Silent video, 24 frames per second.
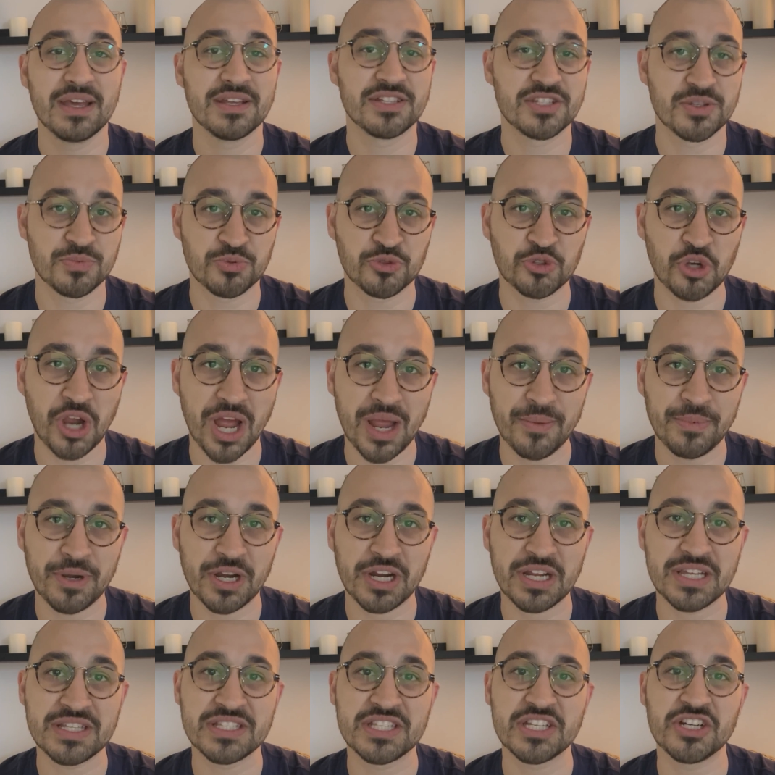Subscribe
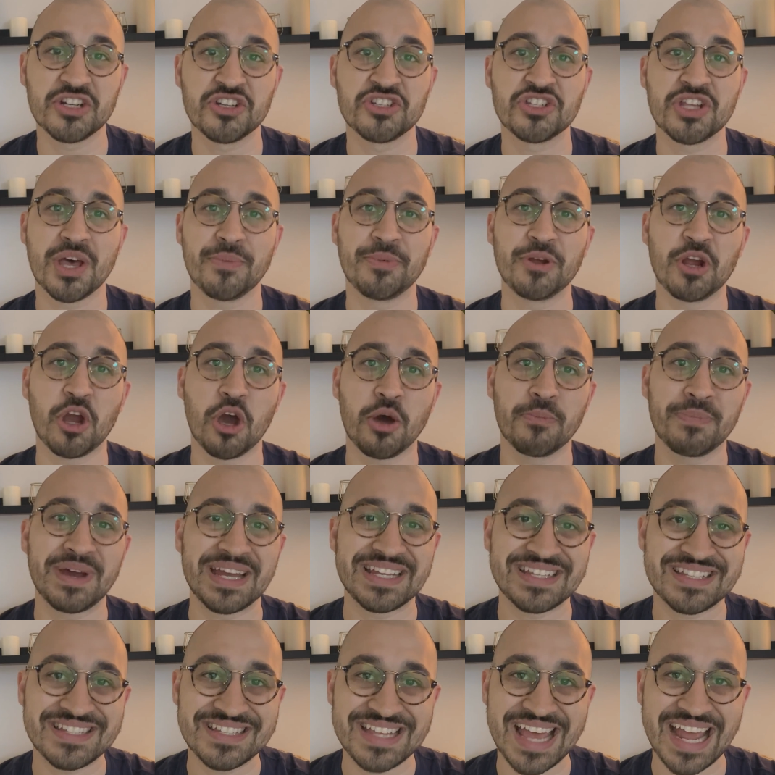here, consider subbing on
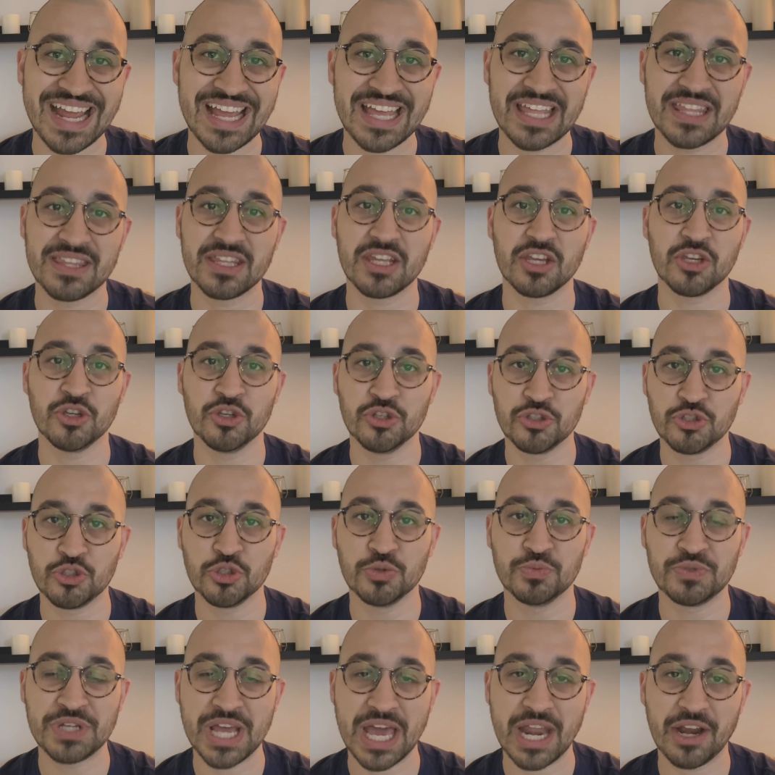my second
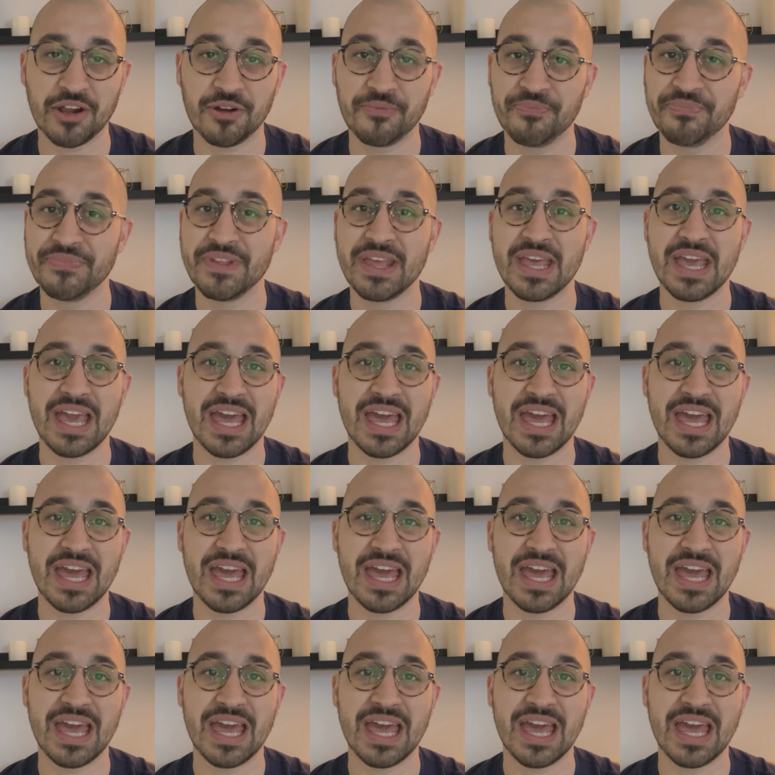YouTube channel.